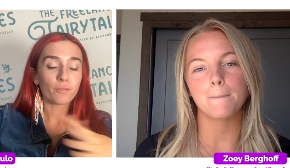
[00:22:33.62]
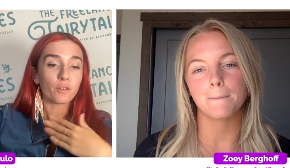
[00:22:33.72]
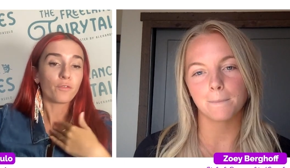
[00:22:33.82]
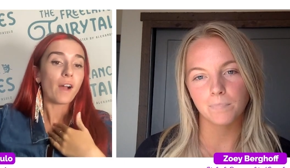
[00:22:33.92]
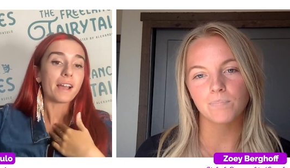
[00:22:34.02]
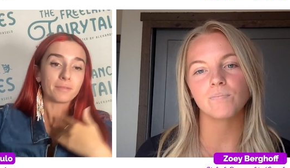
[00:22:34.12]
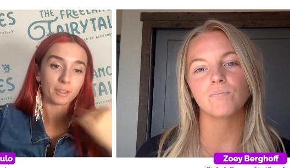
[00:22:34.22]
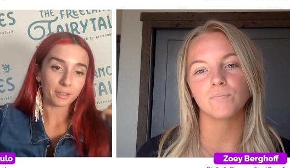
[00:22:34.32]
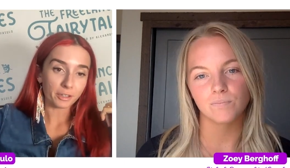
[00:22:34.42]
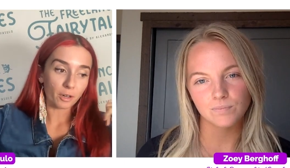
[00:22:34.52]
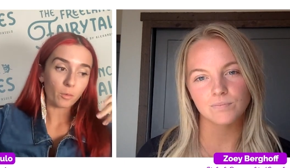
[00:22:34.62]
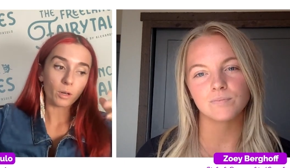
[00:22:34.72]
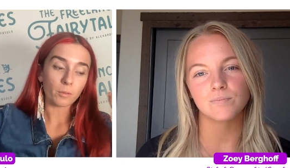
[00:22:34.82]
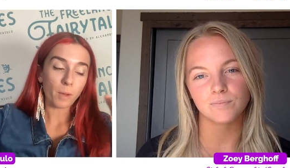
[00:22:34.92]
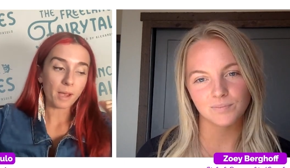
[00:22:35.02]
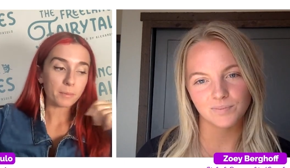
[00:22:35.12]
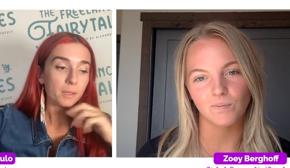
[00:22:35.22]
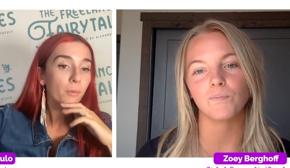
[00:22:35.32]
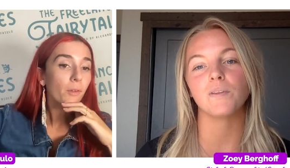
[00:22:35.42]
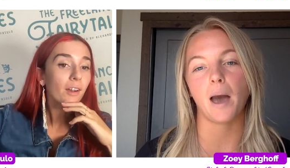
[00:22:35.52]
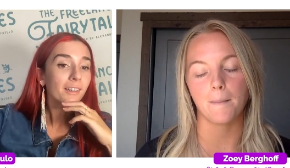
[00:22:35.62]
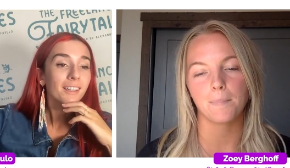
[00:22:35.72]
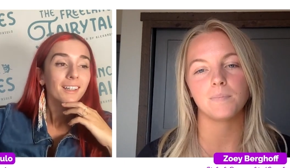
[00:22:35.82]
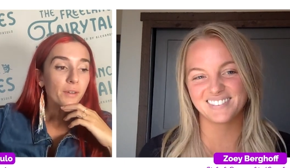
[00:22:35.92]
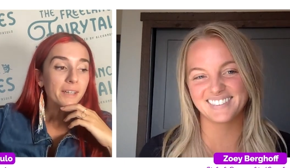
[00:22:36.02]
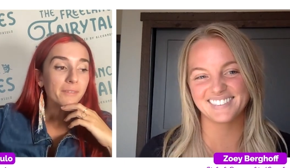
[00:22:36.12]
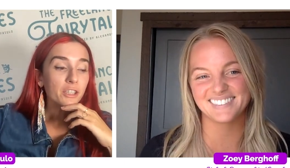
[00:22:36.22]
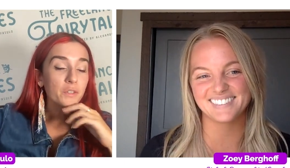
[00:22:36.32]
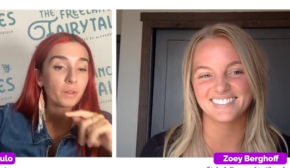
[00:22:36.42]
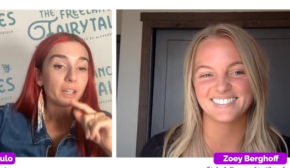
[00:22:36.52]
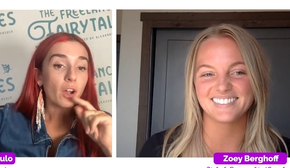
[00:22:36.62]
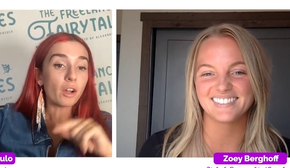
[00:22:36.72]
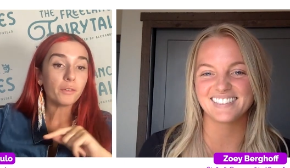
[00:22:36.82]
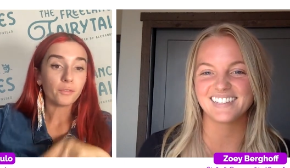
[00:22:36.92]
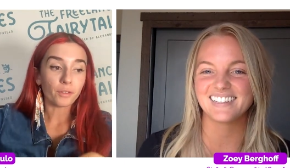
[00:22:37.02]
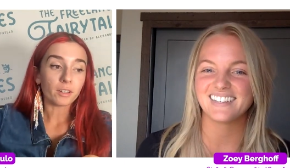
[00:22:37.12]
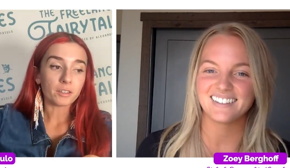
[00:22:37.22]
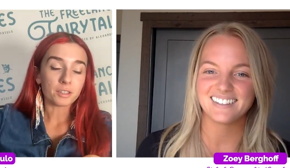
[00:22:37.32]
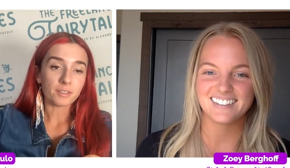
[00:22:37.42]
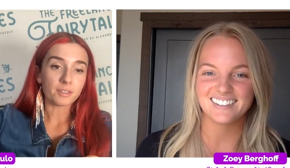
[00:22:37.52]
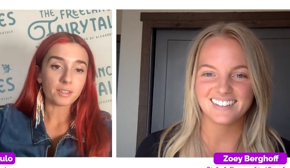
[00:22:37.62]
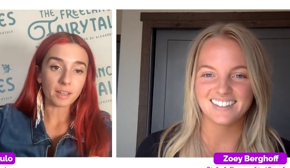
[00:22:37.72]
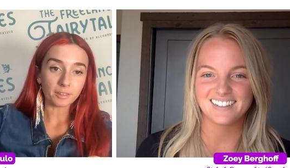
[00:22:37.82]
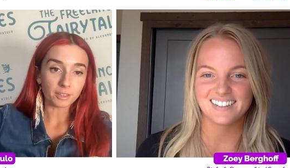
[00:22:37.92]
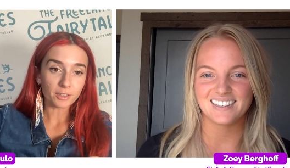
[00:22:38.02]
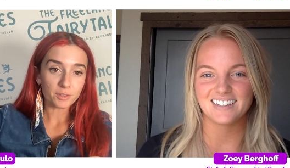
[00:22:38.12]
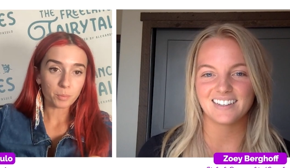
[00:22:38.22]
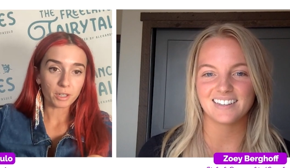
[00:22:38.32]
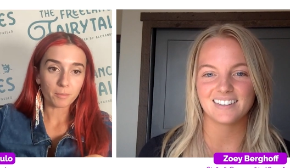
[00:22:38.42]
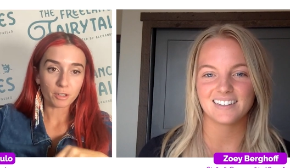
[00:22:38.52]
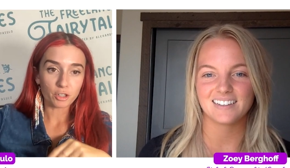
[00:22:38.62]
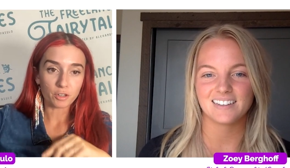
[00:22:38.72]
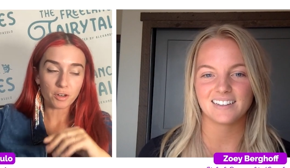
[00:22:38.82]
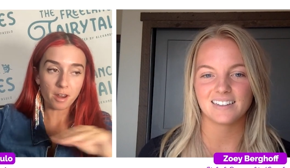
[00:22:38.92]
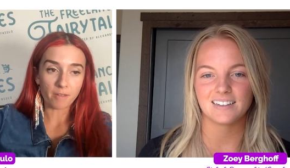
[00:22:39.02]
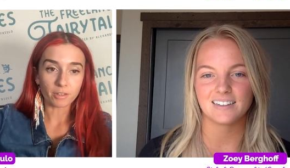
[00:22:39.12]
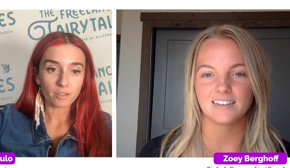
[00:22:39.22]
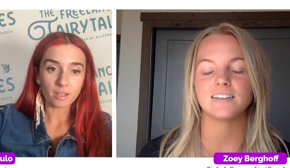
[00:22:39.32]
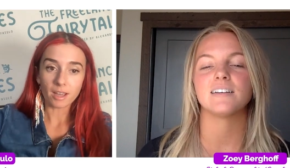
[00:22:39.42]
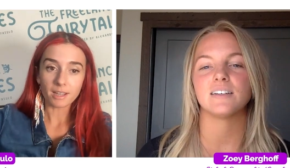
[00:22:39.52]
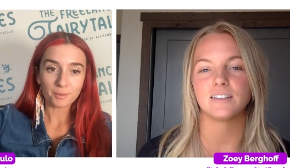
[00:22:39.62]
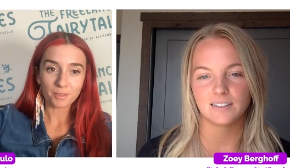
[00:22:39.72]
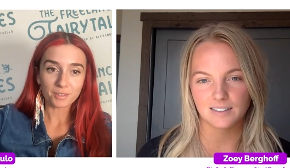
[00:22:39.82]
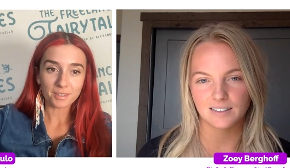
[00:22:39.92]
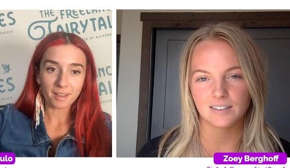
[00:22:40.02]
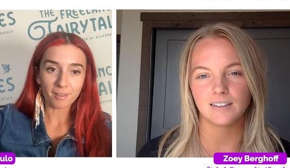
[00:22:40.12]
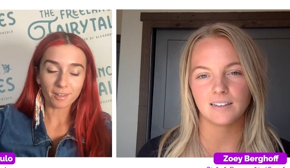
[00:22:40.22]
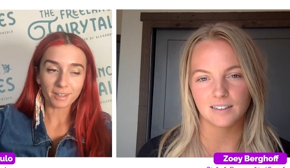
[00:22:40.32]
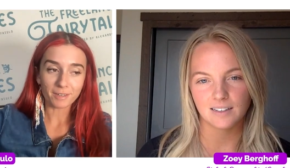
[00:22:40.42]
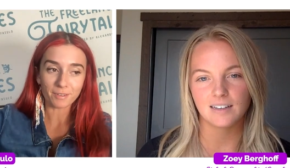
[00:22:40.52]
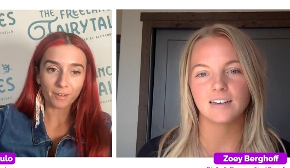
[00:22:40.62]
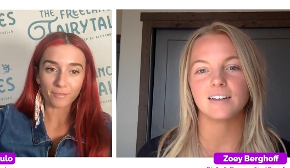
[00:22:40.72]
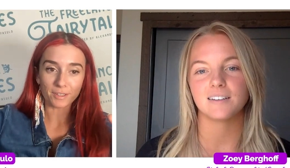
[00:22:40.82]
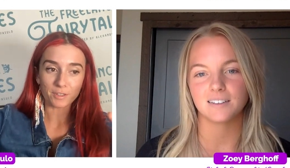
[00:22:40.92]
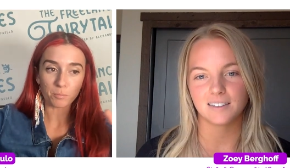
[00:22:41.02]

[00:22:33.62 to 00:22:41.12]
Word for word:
Speaker 1: for Fiverr, you know, where my people yeah. are. Fiverr is very unfair to the sellers, pretty much never sides with the seller, even if it's